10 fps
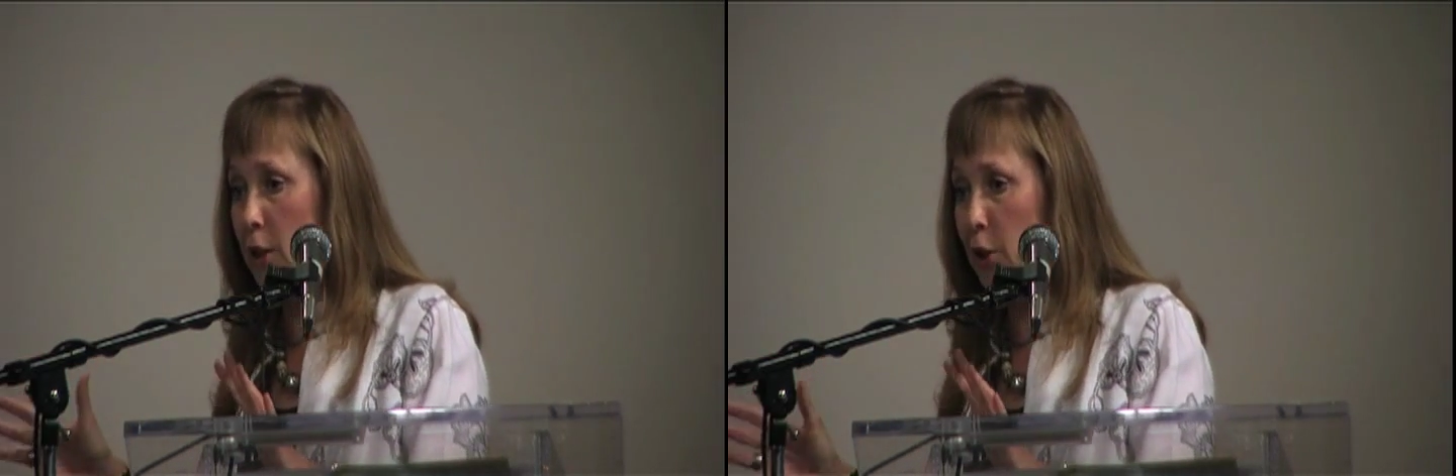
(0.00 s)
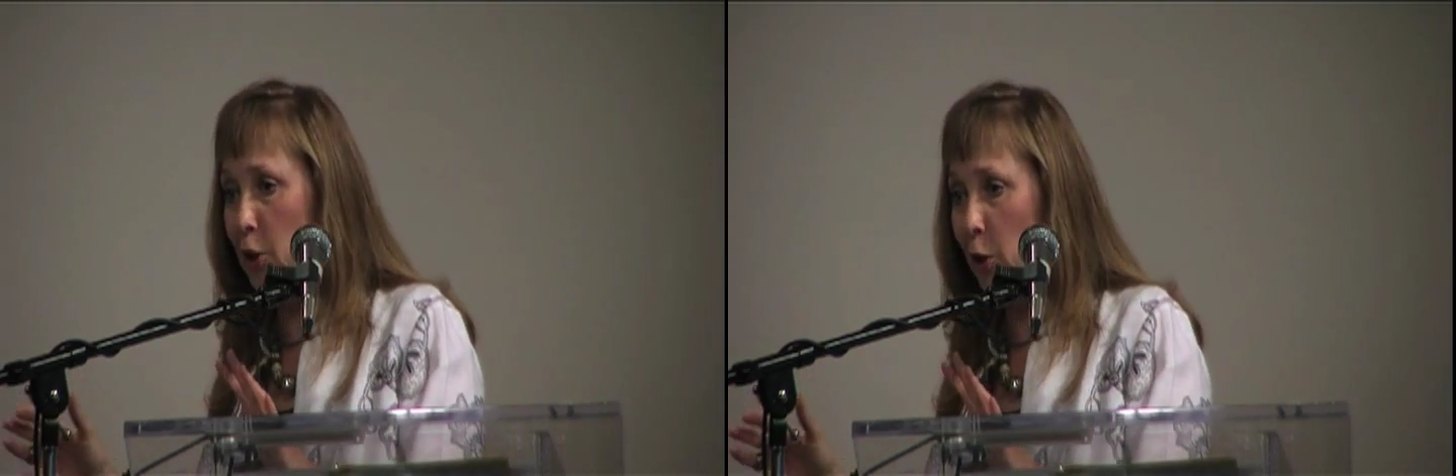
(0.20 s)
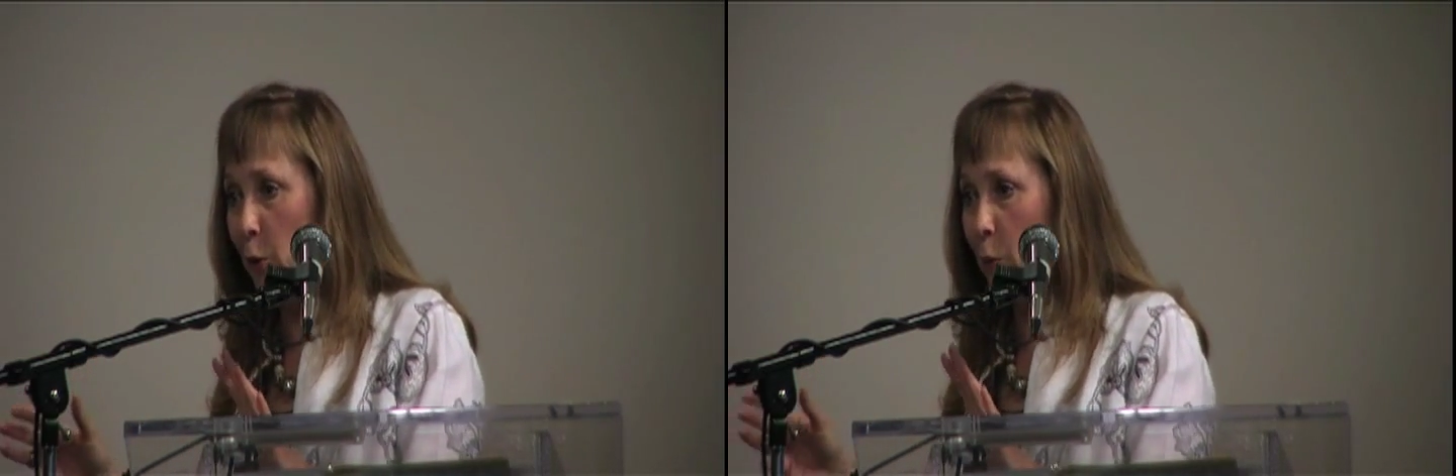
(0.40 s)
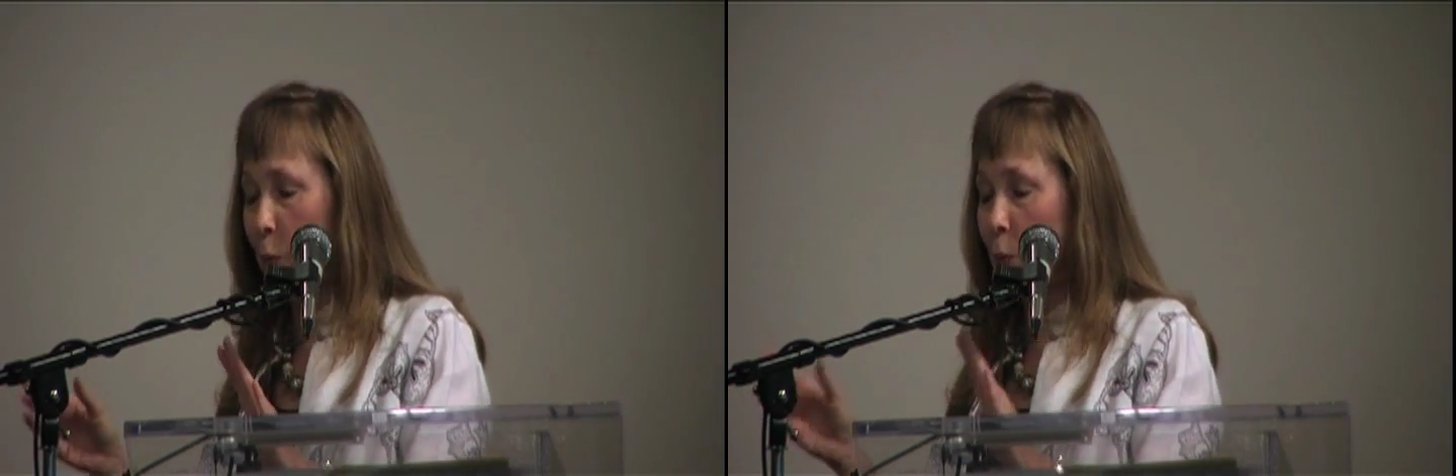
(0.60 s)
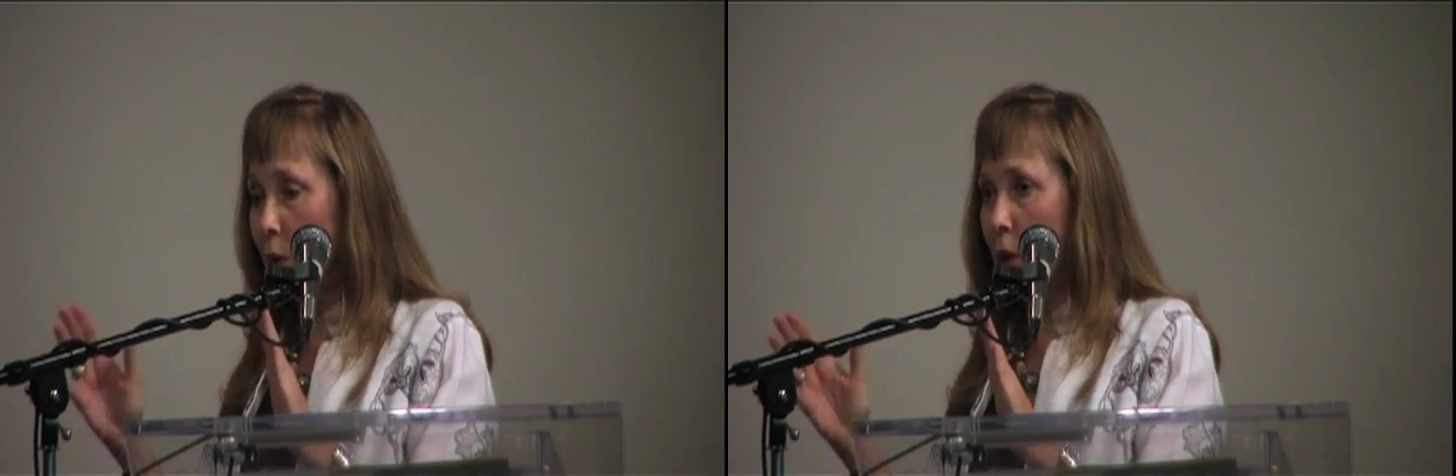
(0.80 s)
you know,
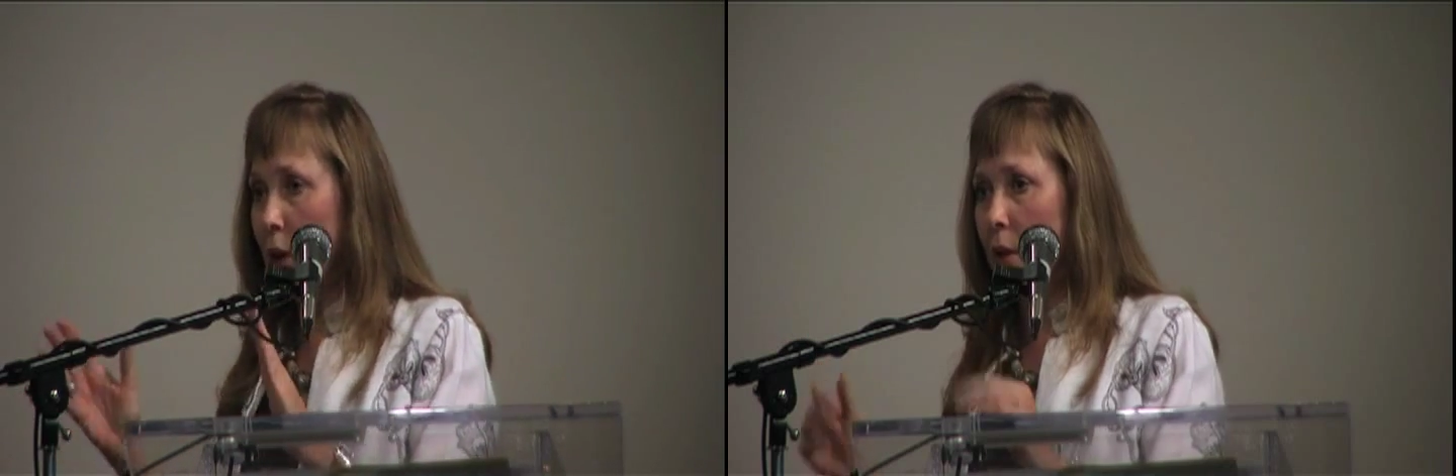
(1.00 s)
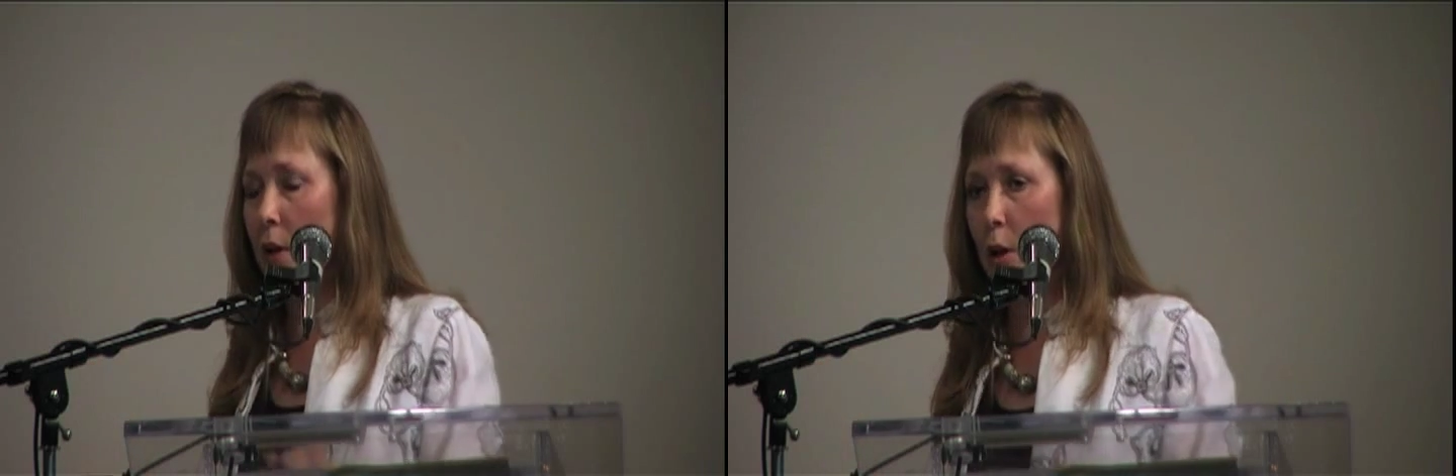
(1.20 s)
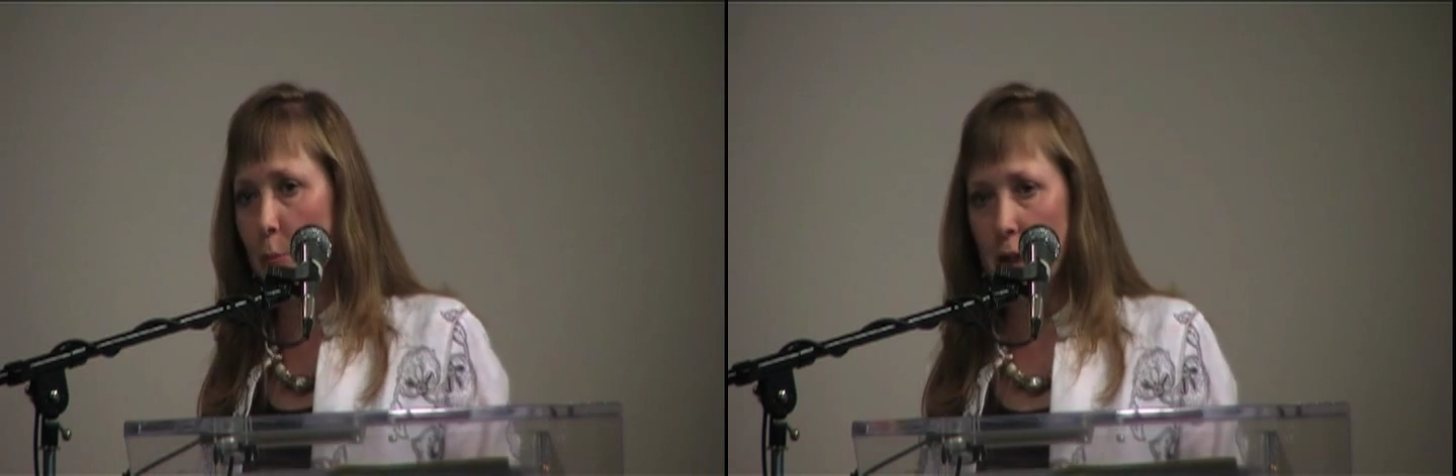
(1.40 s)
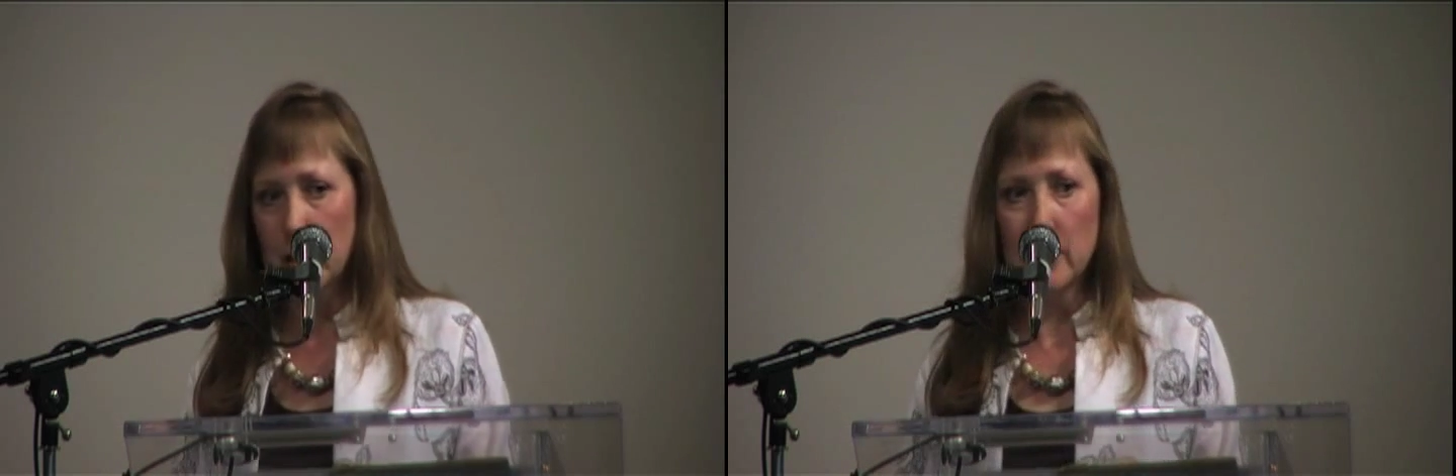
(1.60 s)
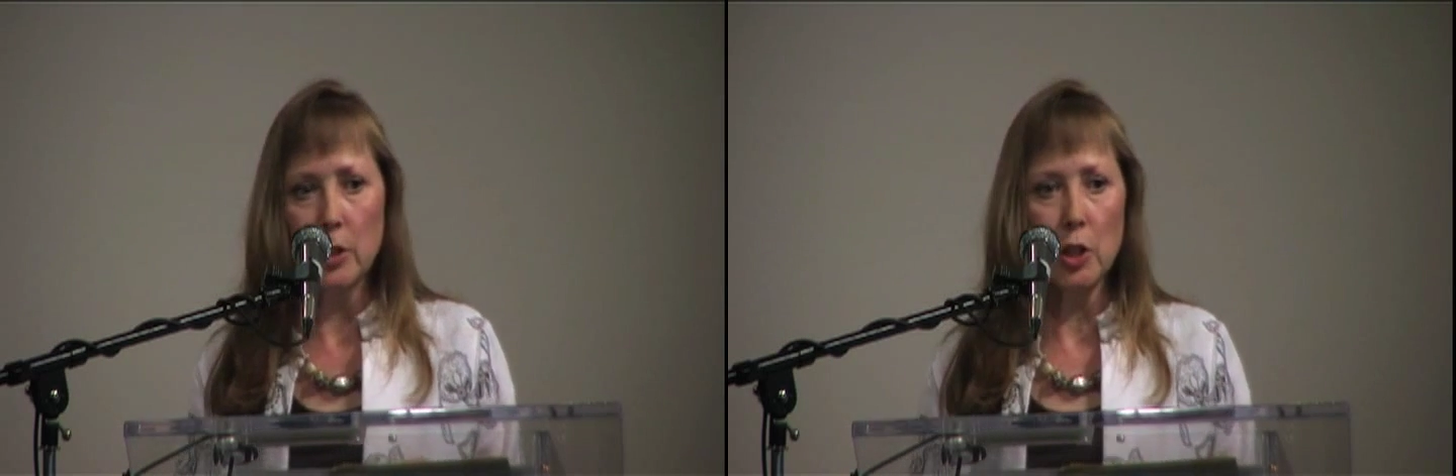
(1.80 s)
got my
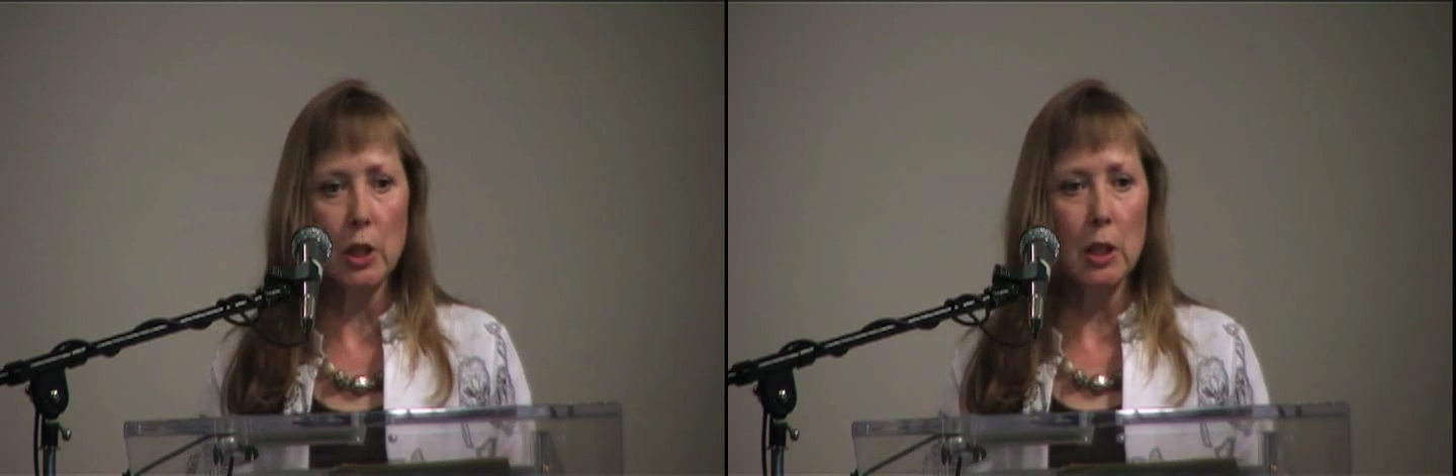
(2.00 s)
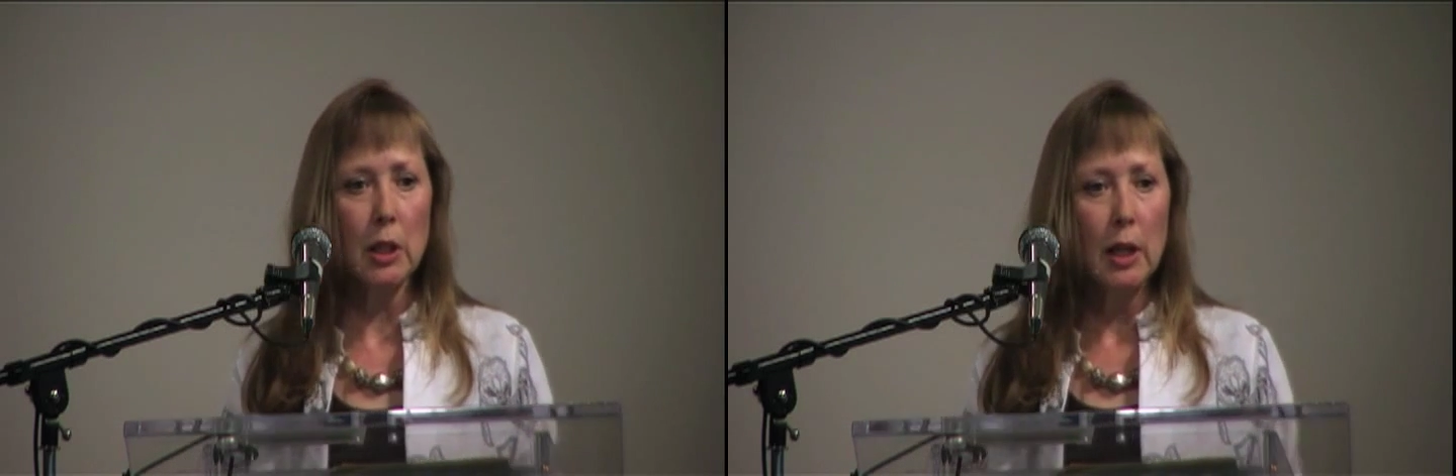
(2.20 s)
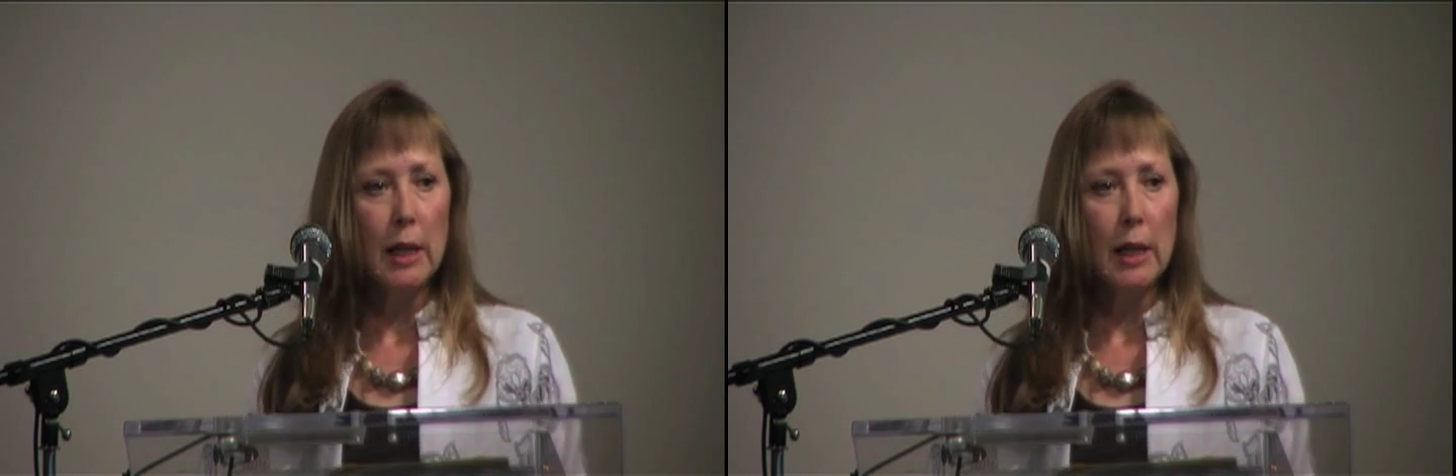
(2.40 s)
attention.